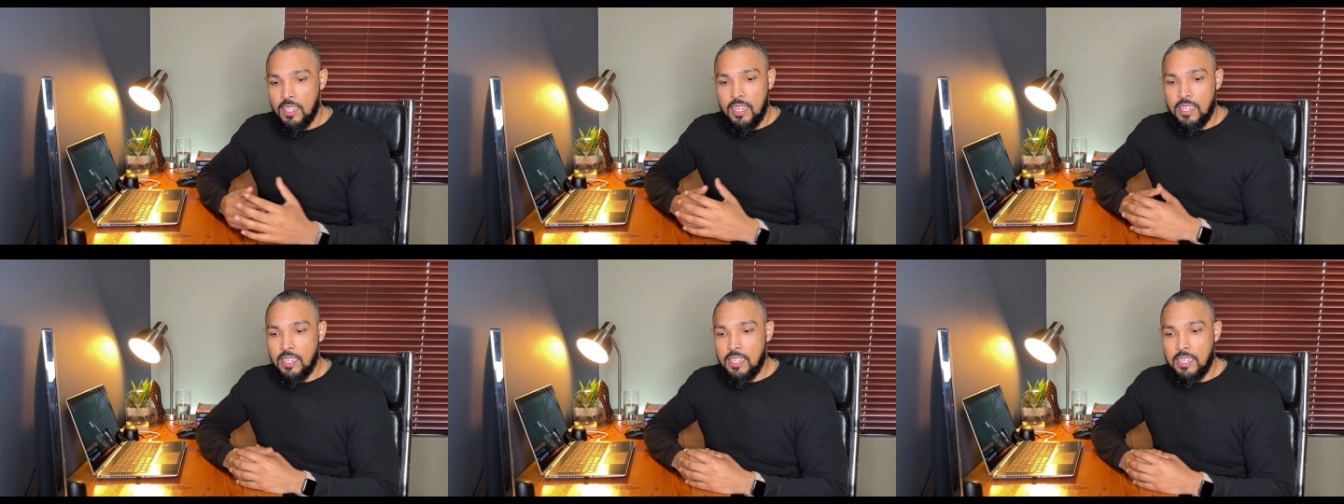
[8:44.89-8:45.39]

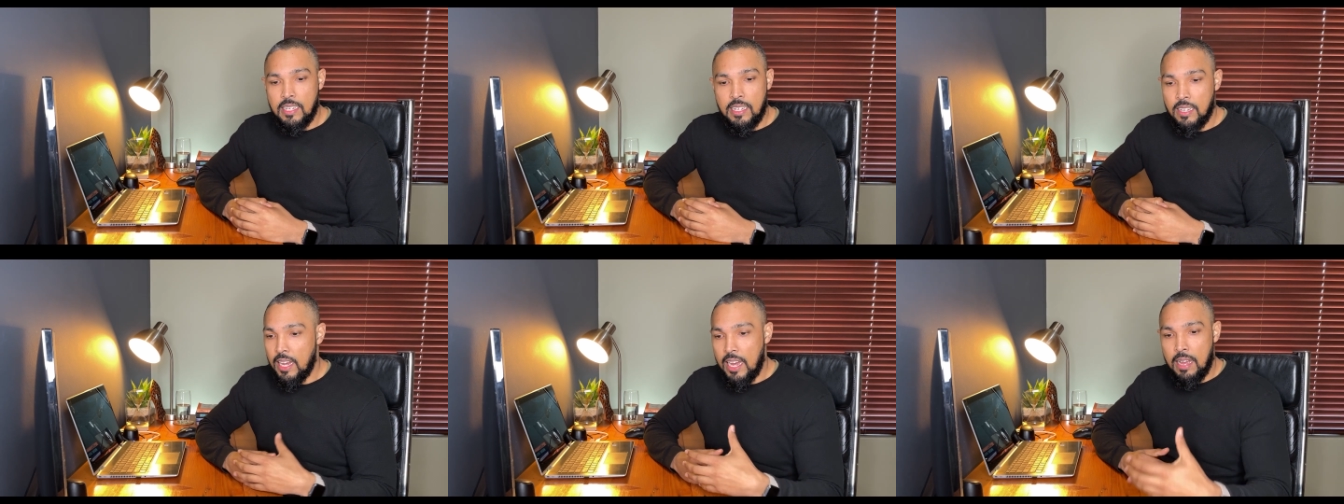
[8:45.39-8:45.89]
uh,
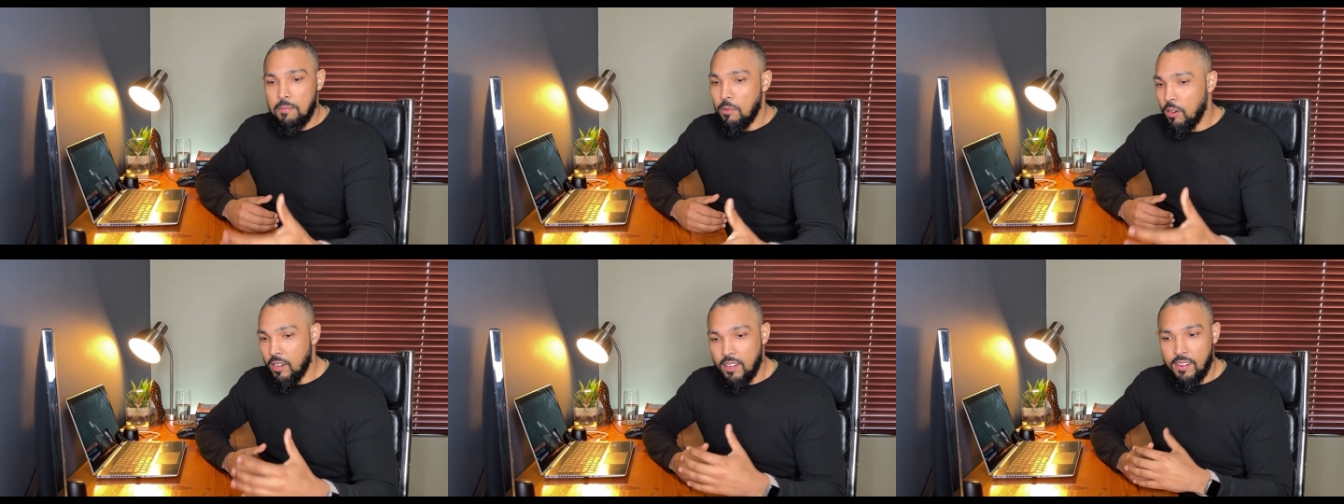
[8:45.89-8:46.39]
I'm
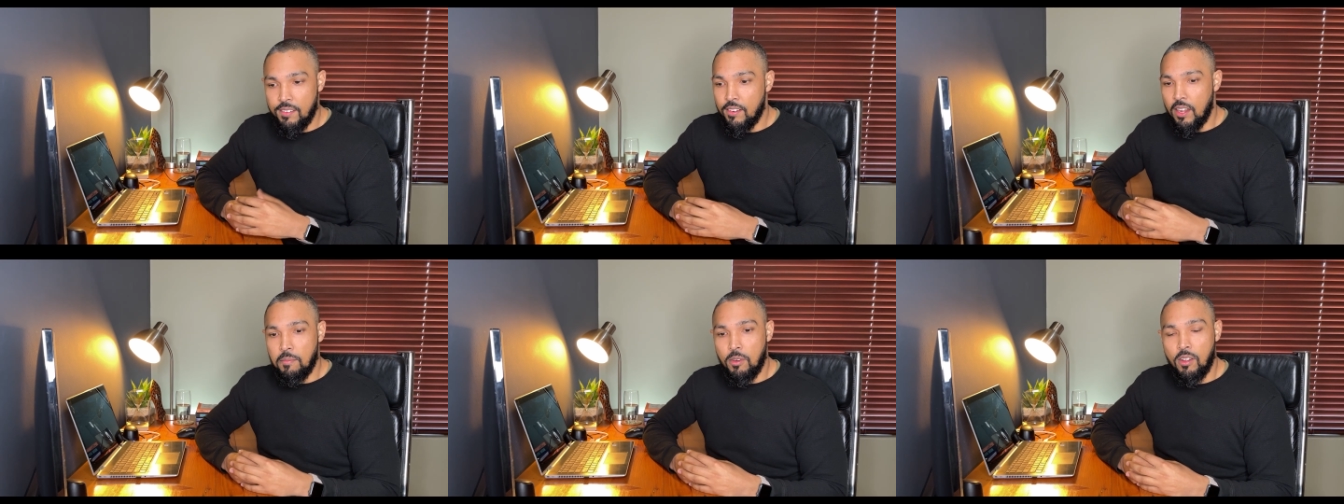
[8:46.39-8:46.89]
on
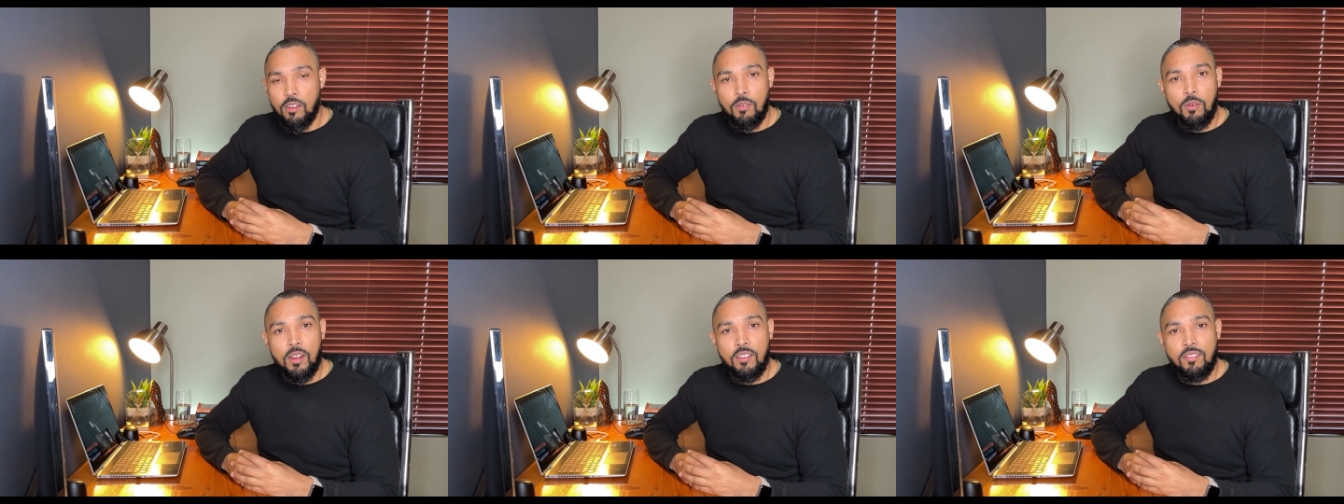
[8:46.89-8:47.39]
I'm on
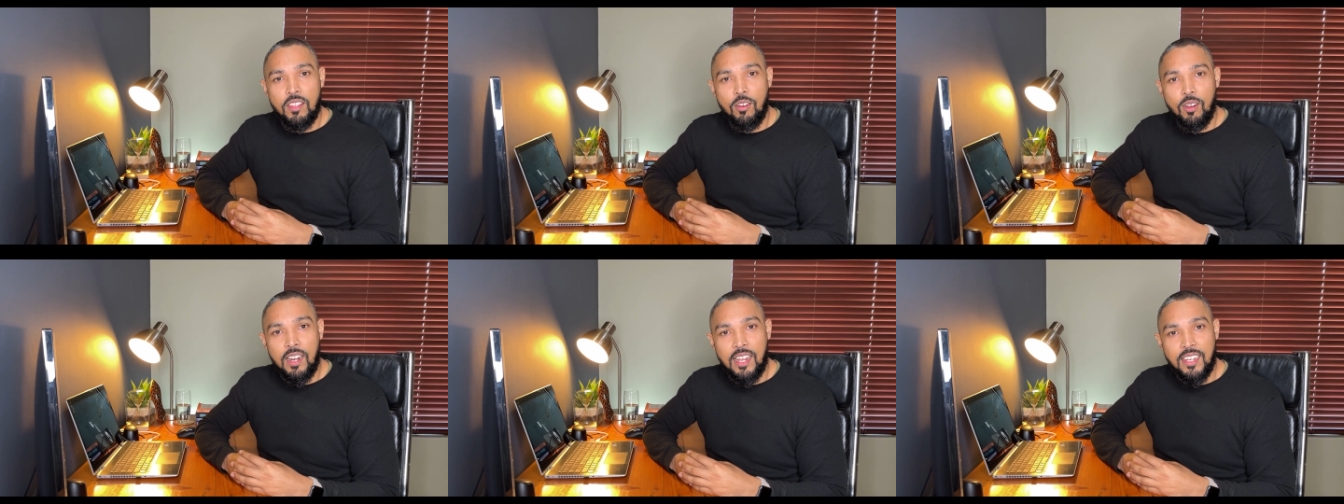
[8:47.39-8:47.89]
one of the
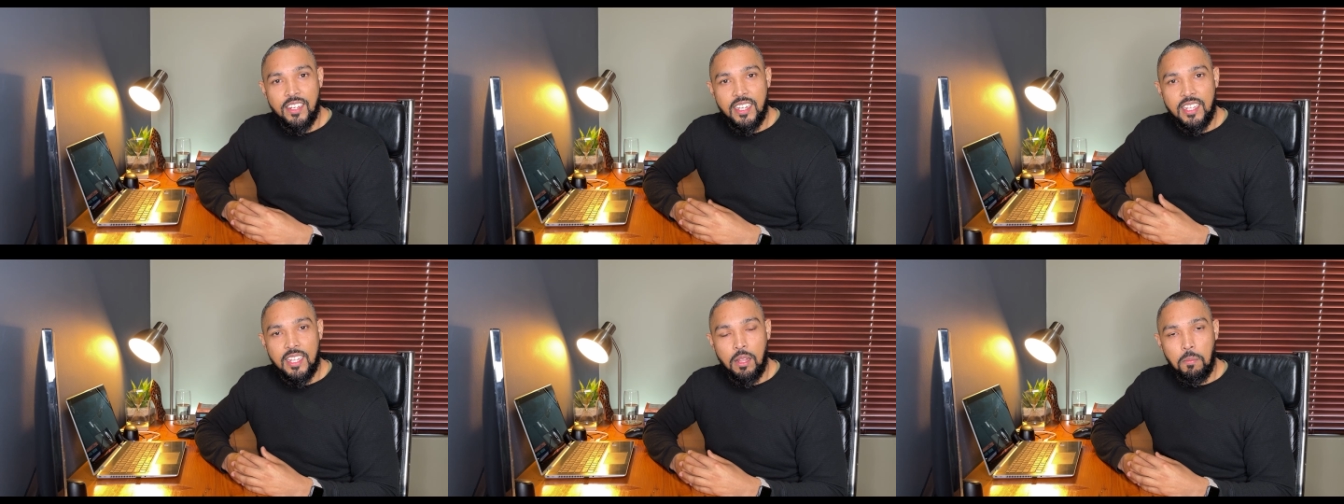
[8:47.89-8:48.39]
online
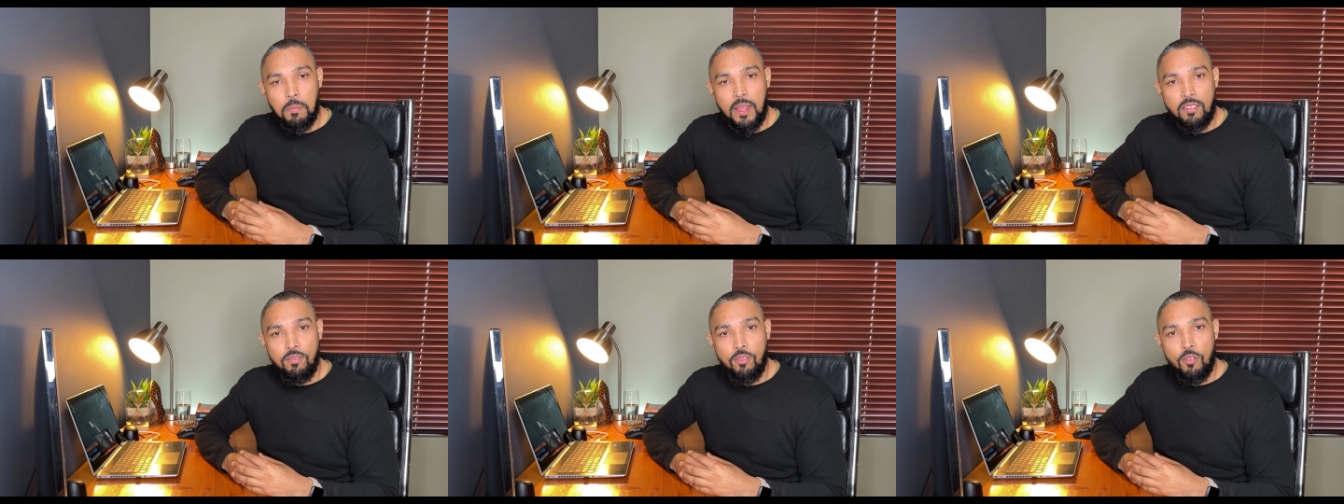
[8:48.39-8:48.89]
retail
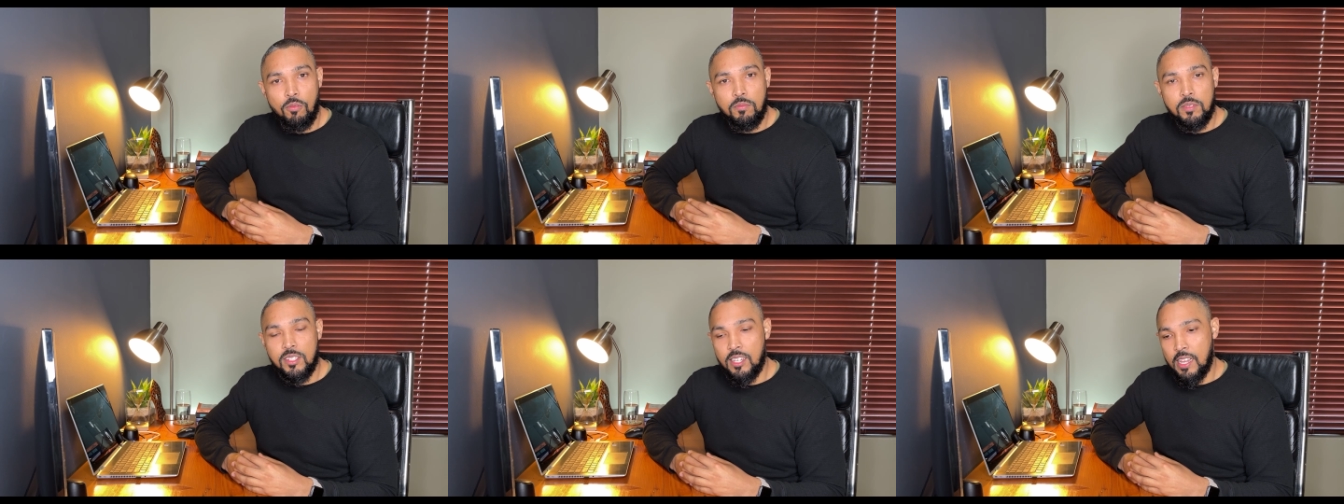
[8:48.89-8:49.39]
platforms,